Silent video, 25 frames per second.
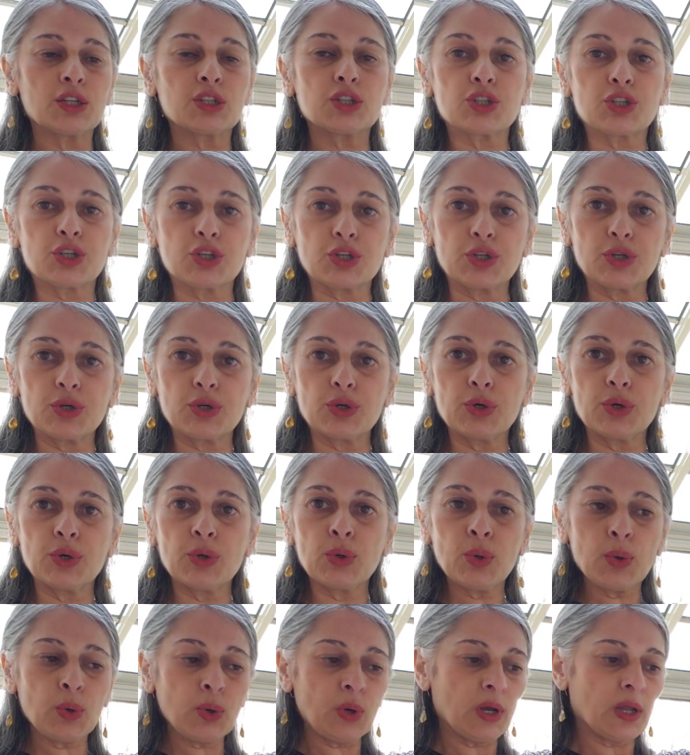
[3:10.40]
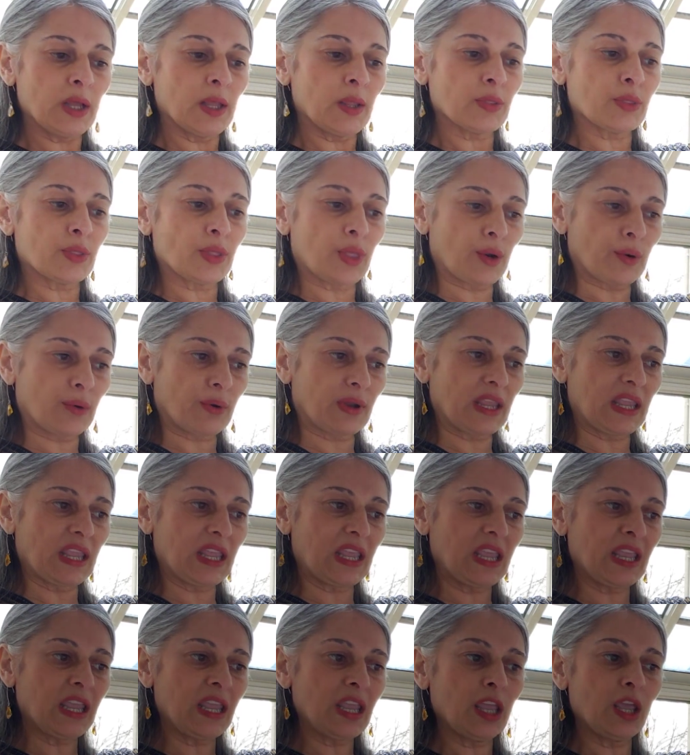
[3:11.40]
2,
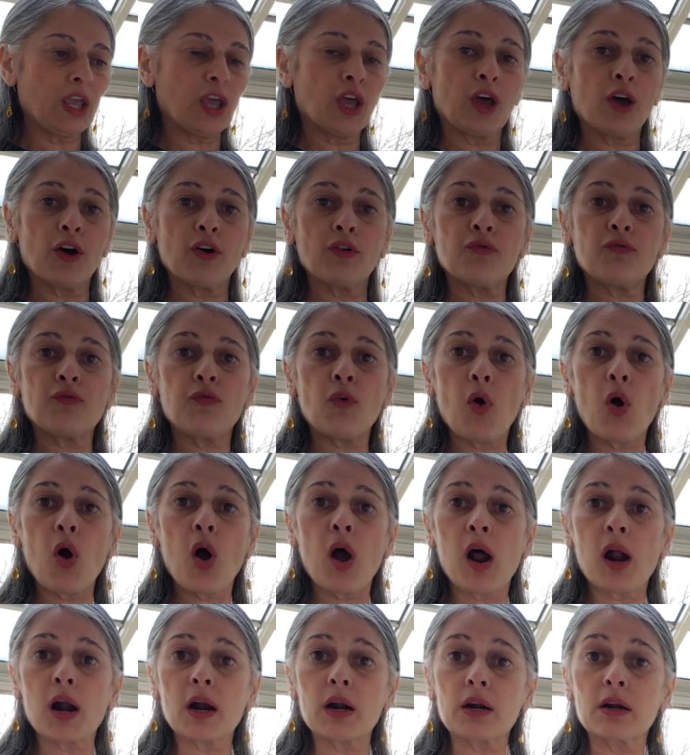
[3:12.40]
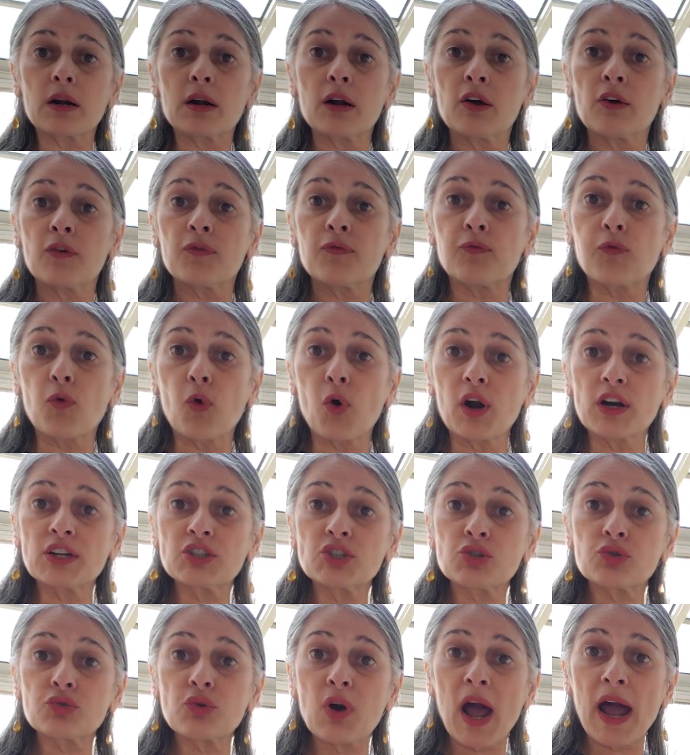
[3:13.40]
3, 4. 4
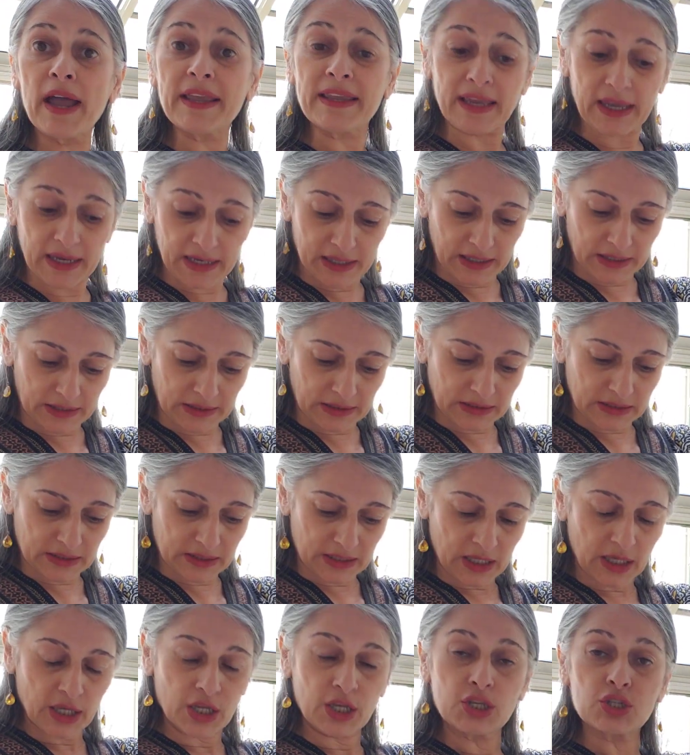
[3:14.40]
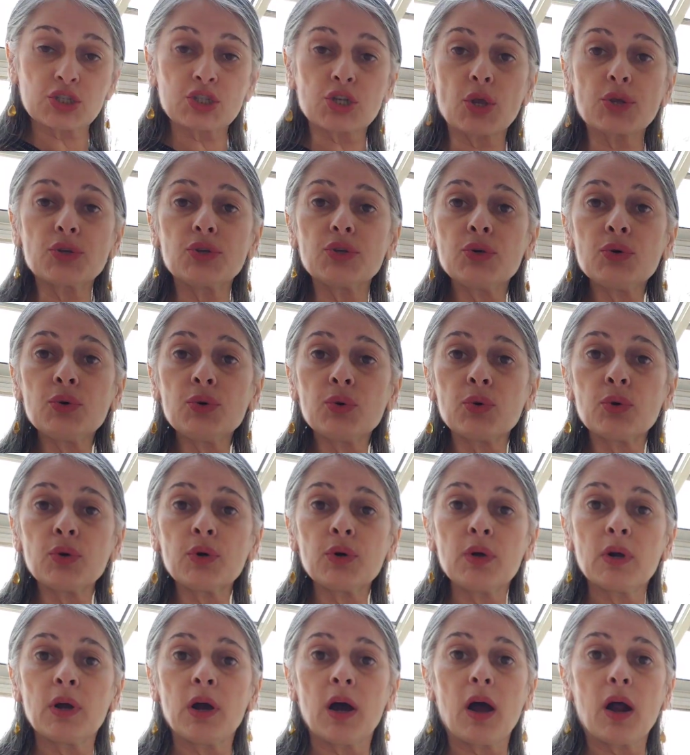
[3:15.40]
triangles. So
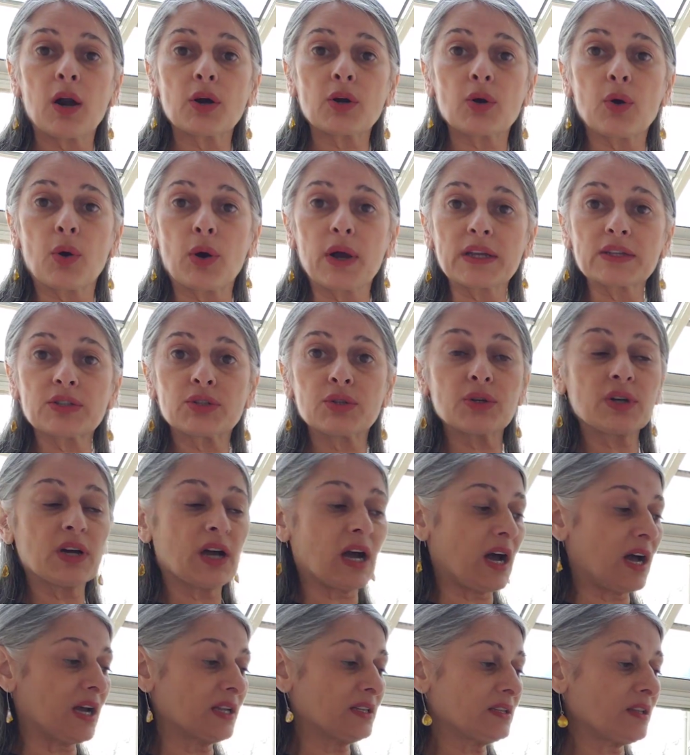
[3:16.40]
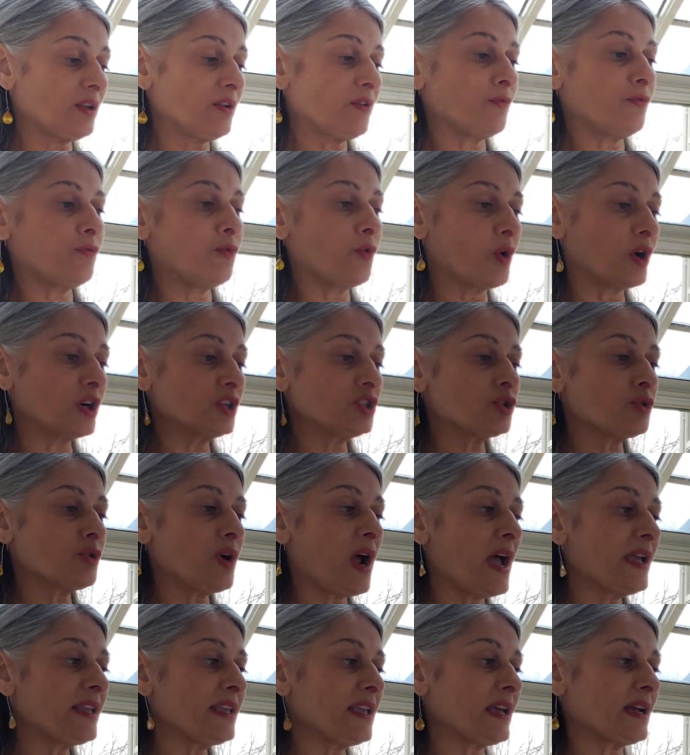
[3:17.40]
you are going to cut 4
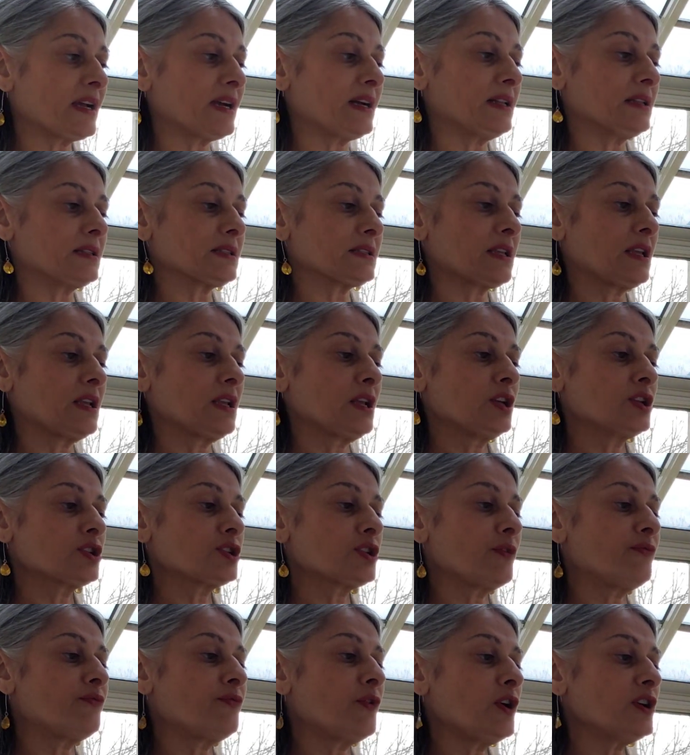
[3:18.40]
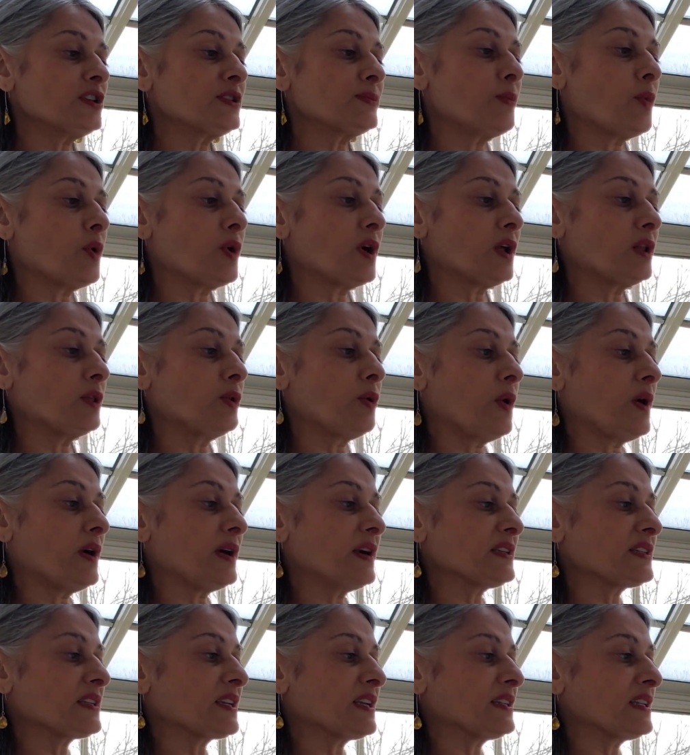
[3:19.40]
triangles. So first, Morah
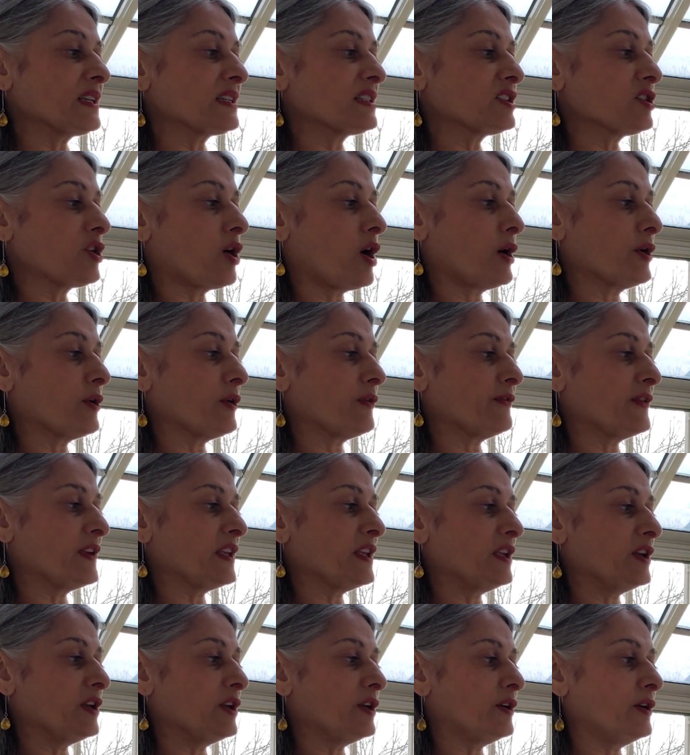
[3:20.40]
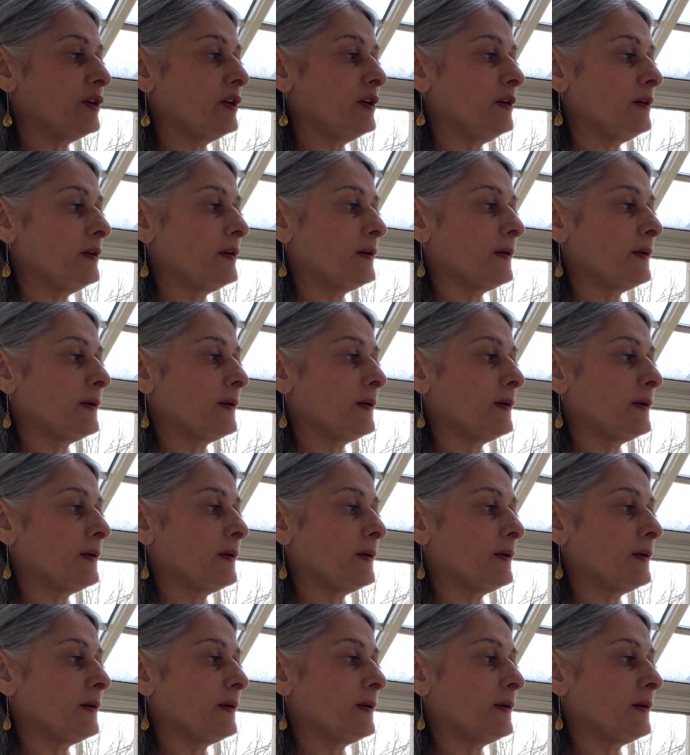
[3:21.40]
Lora is going to start over here.